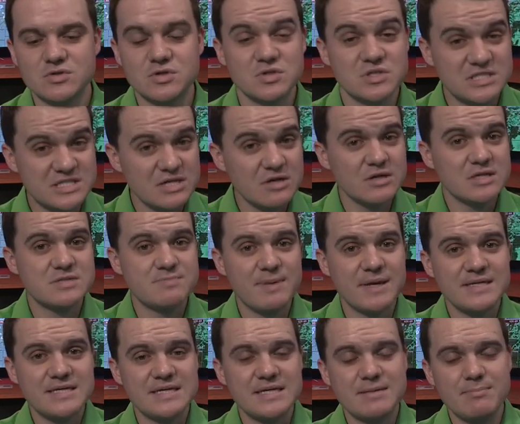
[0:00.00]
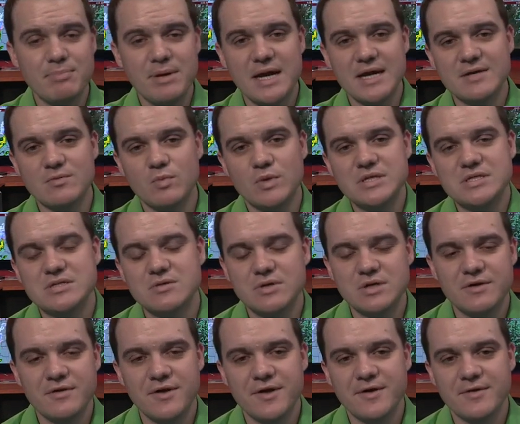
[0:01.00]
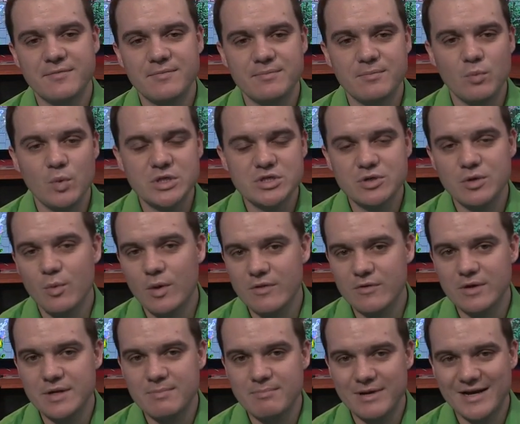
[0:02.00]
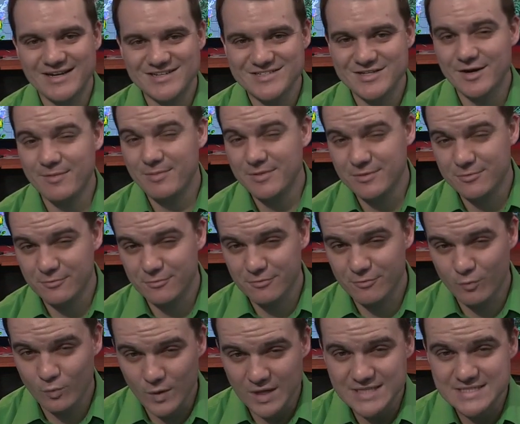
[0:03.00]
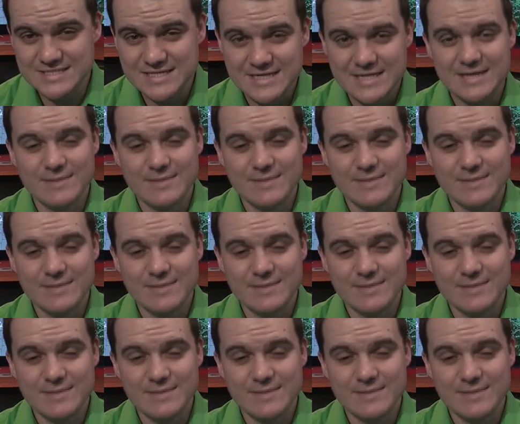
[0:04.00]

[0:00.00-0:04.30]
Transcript: So still expecting impact wintry, uh, wintry weather impacts up in the northwest,